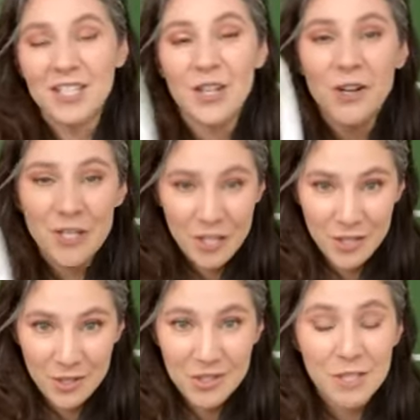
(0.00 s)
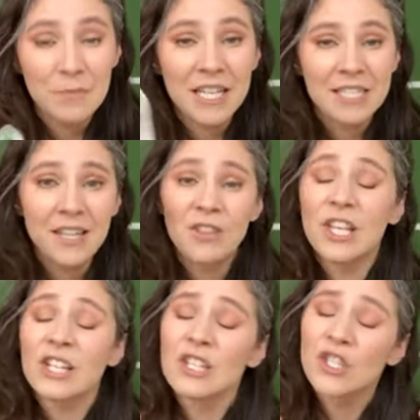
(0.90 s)
things are used because I
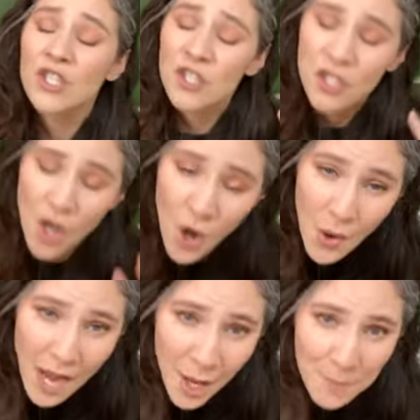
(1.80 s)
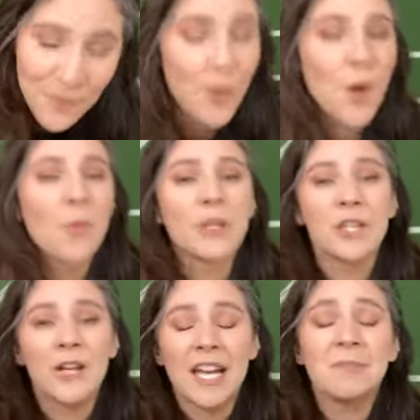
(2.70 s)
think it is so helpful when
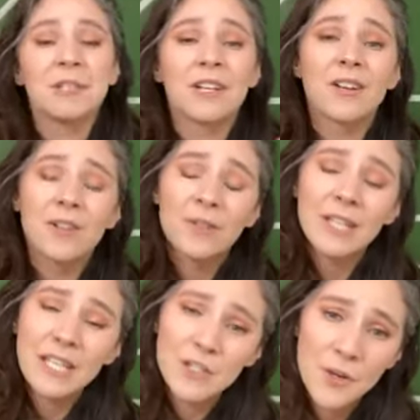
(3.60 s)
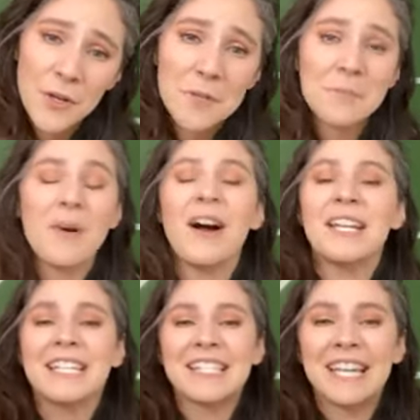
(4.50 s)
you're able to clean your own
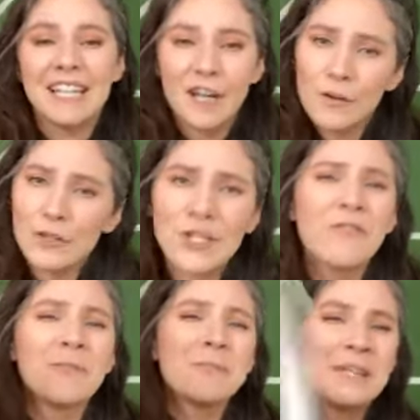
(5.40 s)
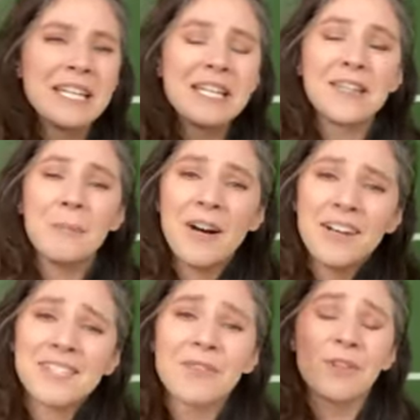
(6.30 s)
body and take care of yourself and be the
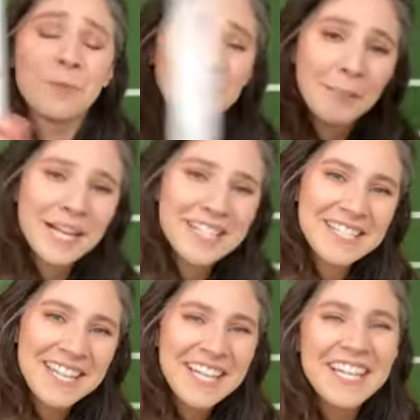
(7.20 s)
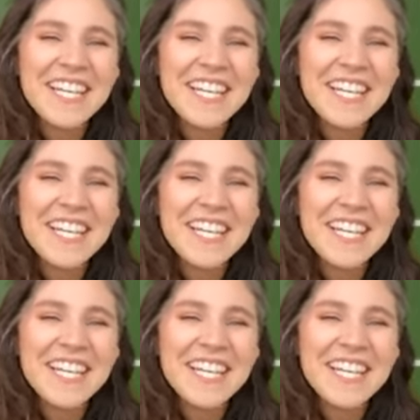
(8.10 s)
boss of your butt.